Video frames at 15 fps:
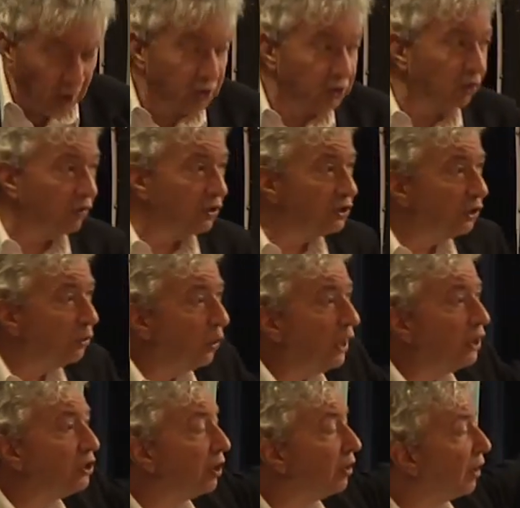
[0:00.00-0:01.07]
So the
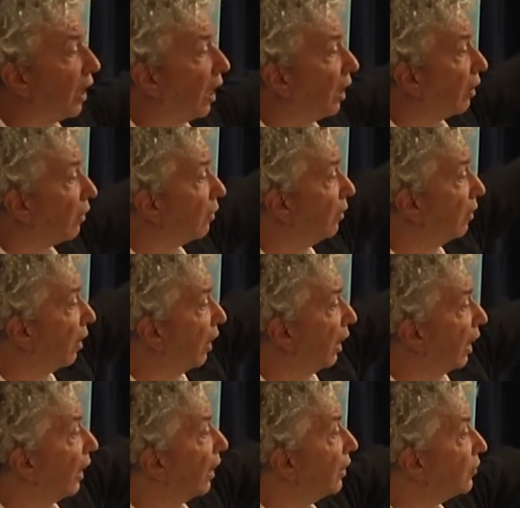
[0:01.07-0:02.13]
situation now
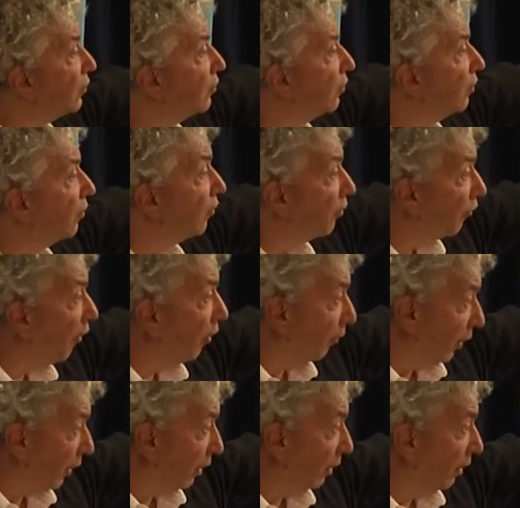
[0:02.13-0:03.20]
is the
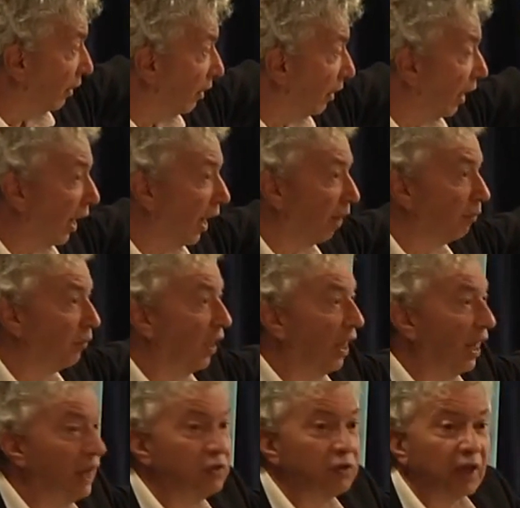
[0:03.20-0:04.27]
following.
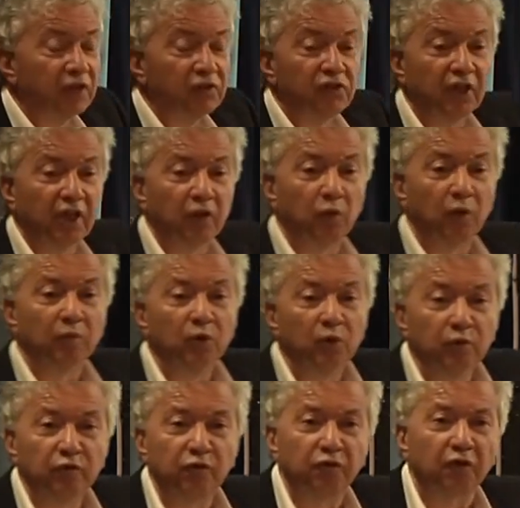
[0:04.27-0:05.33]
As you can see, we
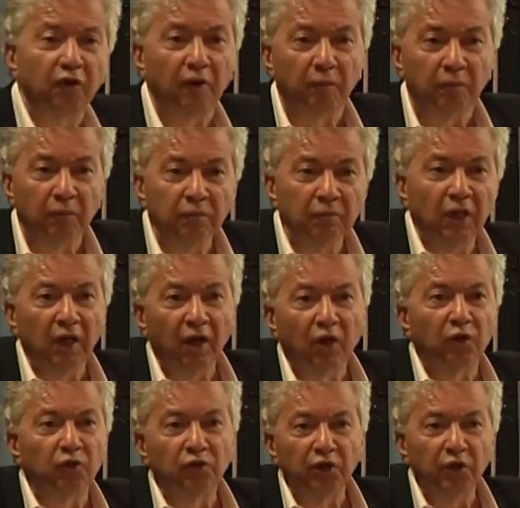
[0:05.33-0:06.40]
moved from a
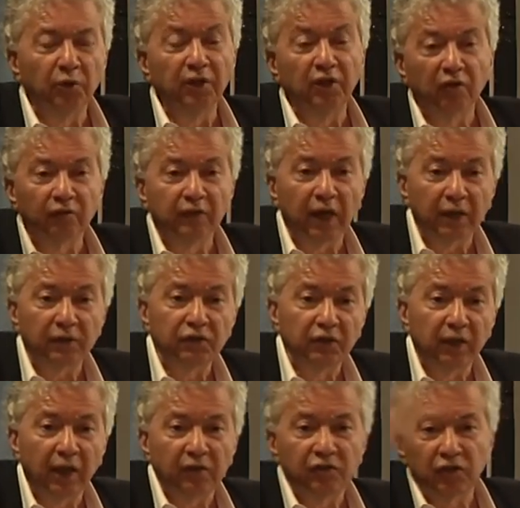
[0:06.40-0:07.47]
continuity of nine
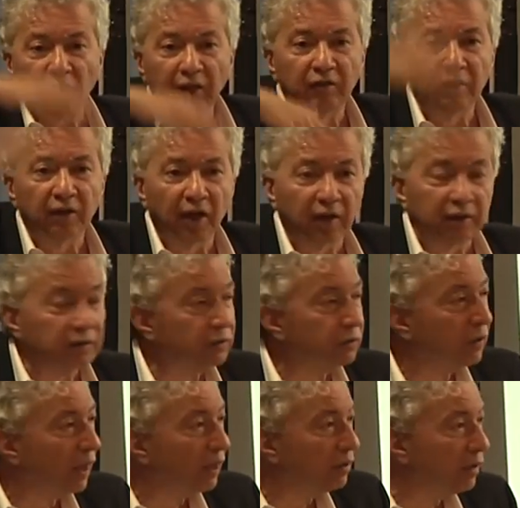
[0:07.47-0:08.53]
states, 1800 to
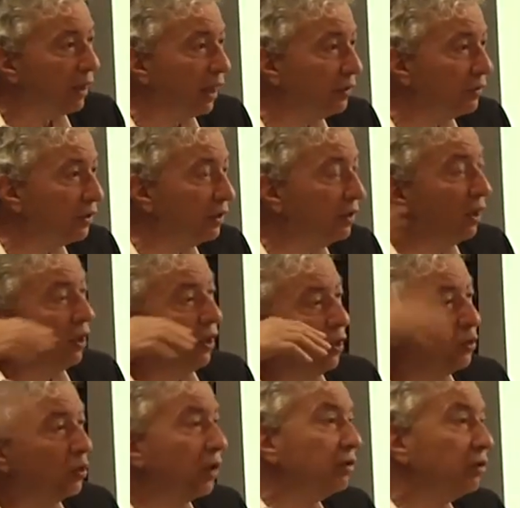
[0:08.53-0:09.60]
1900,
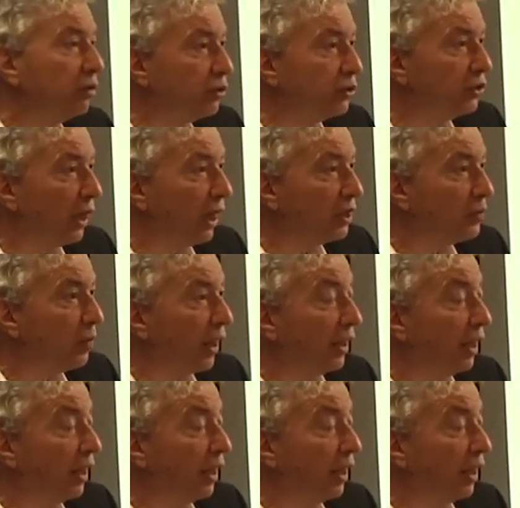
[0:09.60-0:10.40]
22 states by